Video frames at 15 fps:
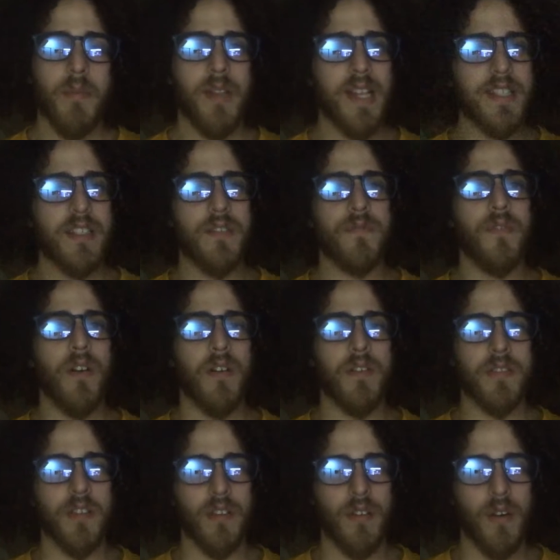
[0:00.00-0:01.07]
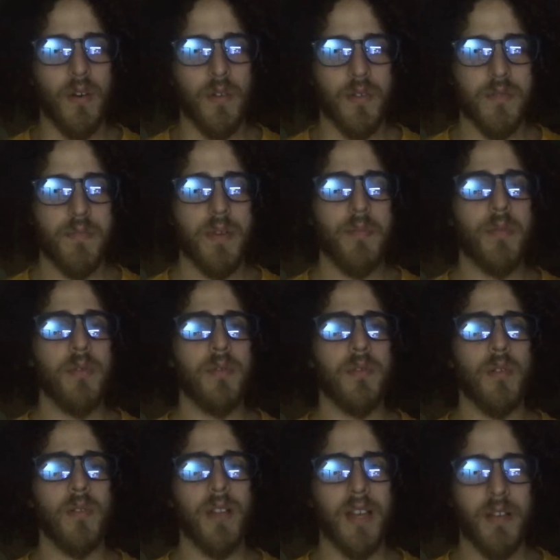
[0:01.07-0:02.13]
But that's as far as it goes. People
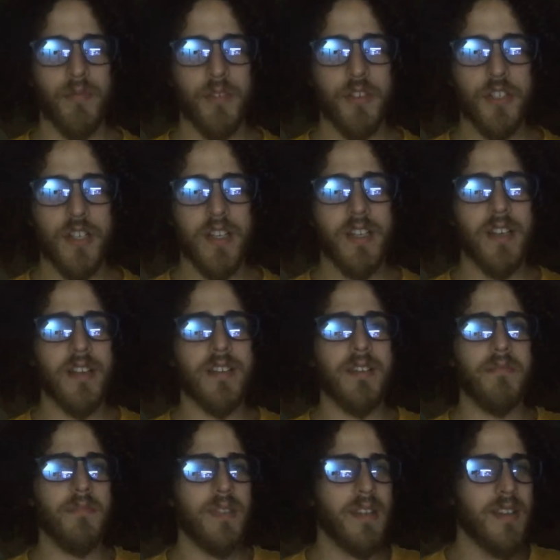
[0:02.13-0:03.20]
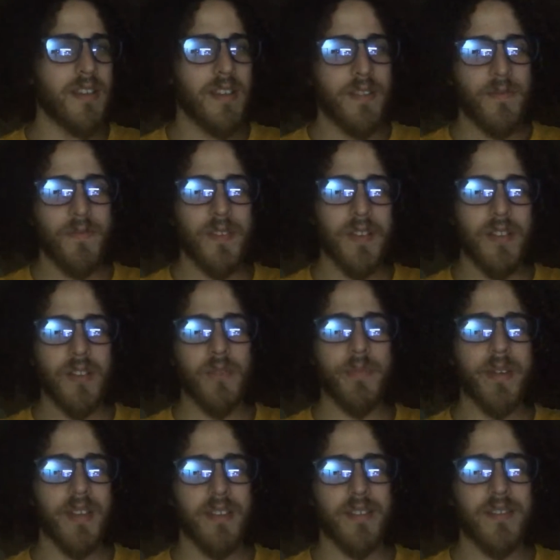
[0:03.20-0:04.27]
don't like rigidity because you feel a little
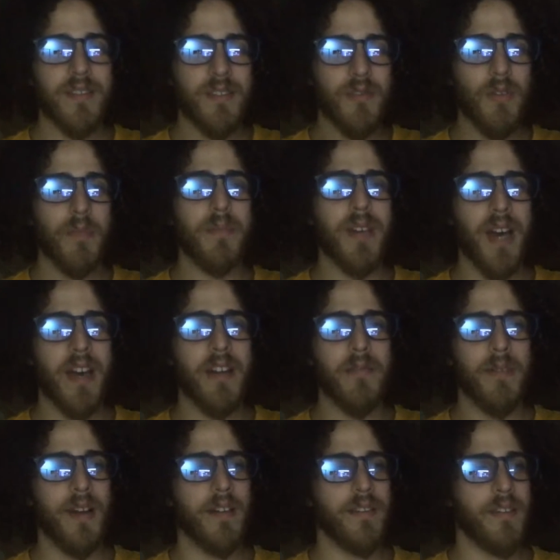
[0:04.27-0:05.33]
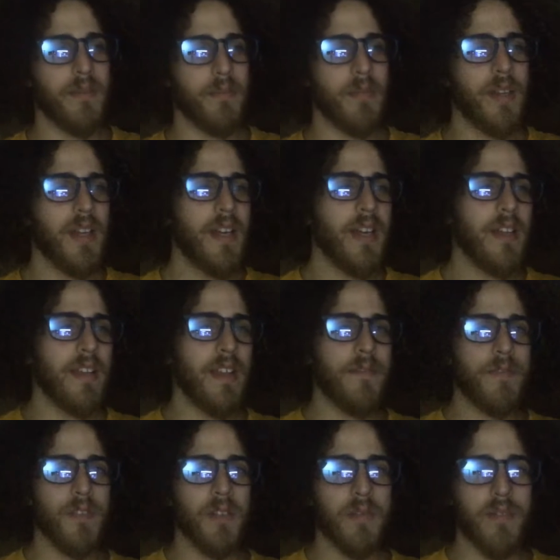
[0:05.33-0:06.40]
bit too uptight around them. They're
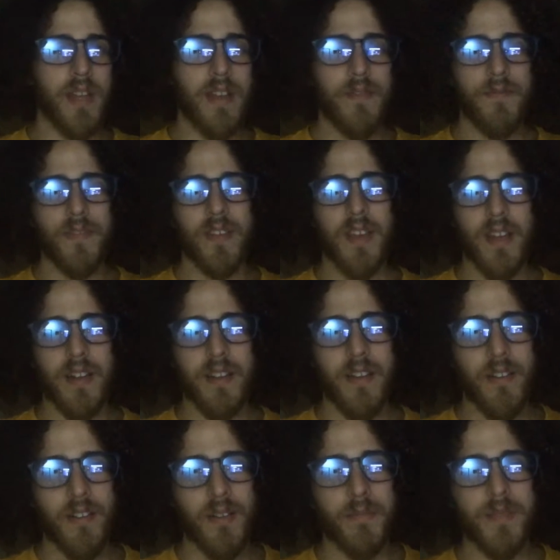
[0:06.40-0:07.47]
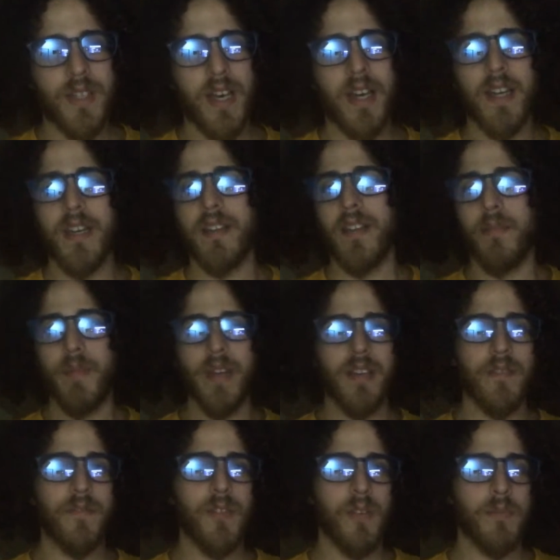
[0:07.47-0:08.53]
uptight, they make
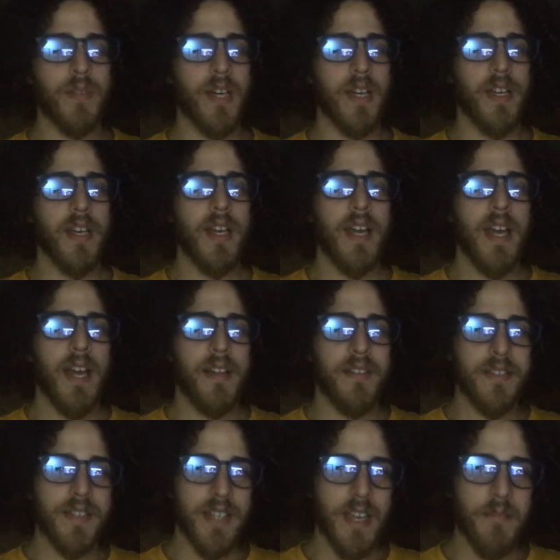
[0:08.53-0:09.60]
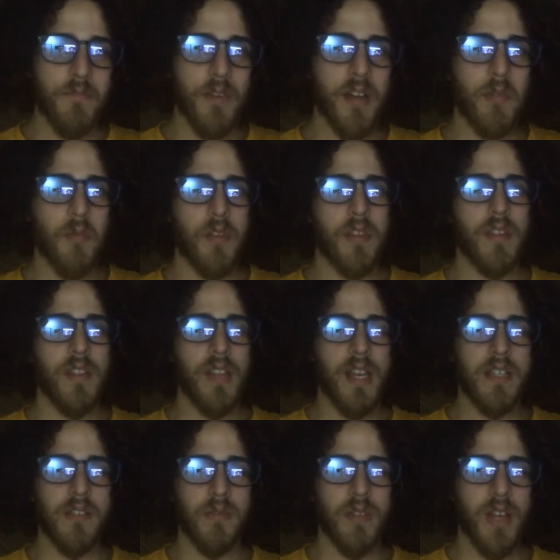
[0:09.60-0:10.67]
you feel uptight. In the same way with the
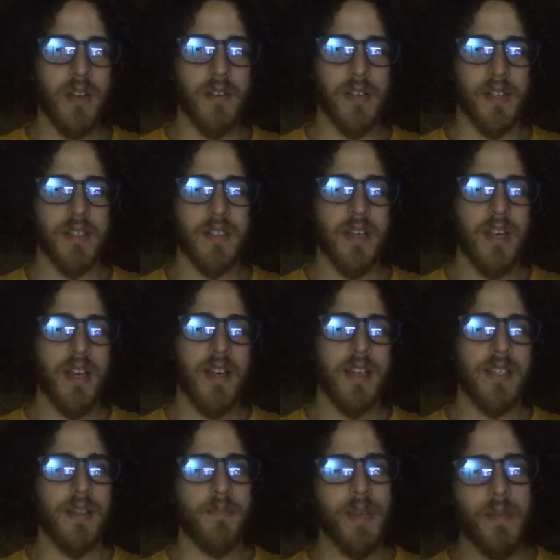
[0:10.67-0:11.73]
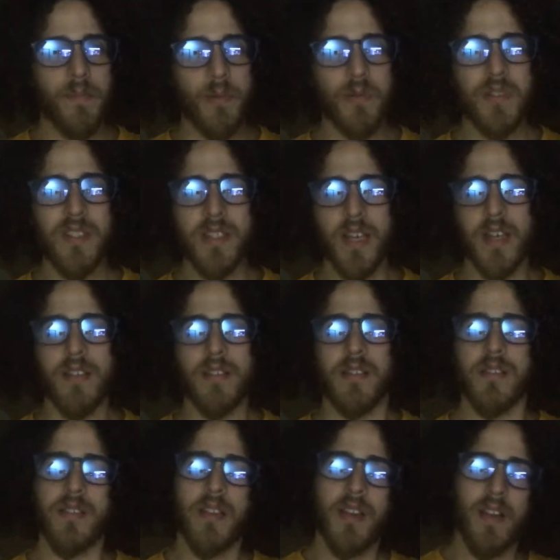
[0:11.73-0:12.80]
esoterics, that people
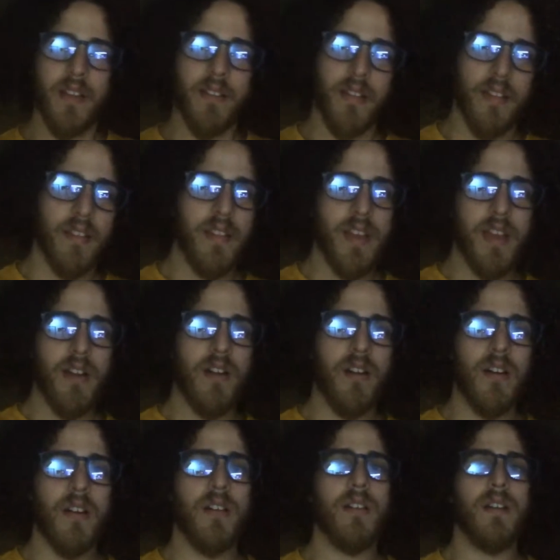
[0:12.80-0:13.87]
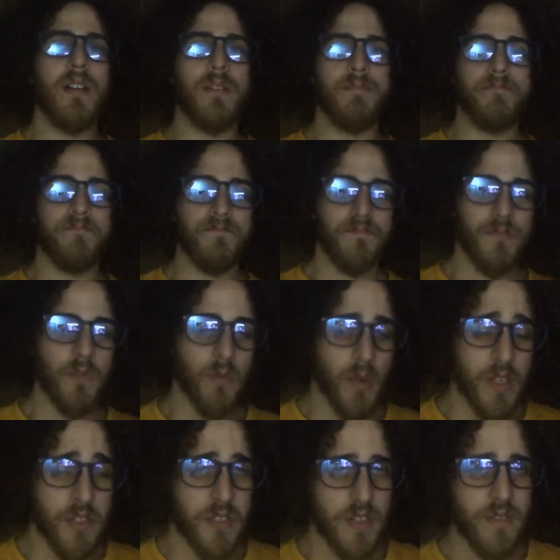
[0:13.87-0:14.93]
sense that they are
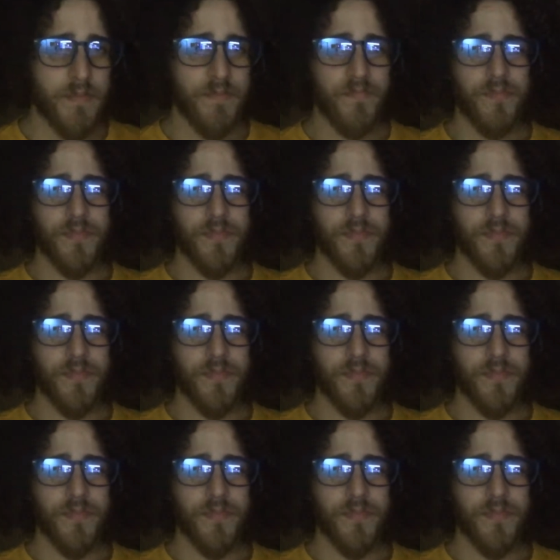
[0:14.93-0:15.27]
rigid,